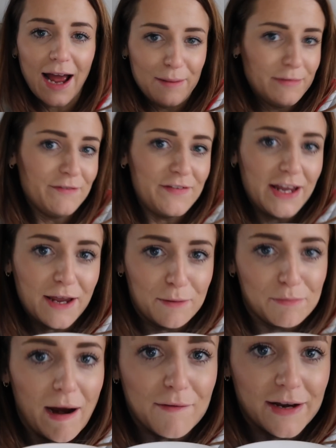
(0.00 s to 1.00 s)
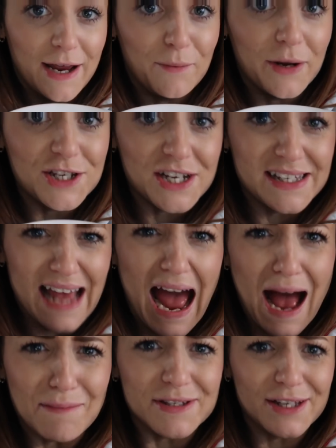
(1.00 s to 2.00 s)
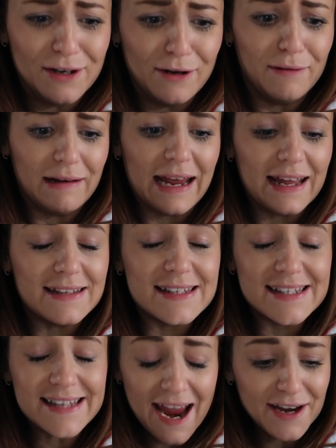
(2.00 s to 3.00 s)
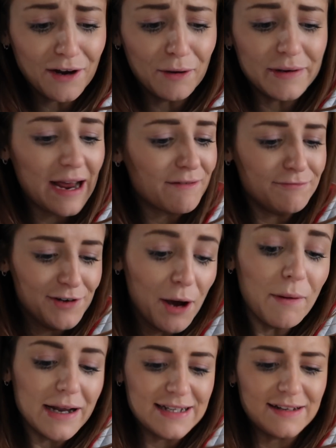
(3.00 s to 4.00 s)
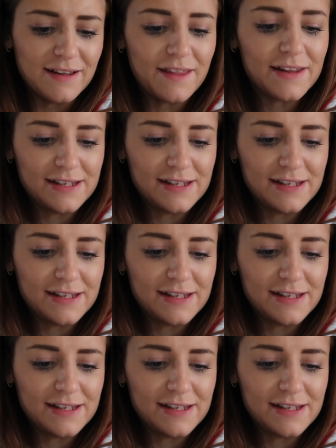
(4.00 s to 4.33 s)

and my vegan brownie, which is absolutely insane. I would have no idea that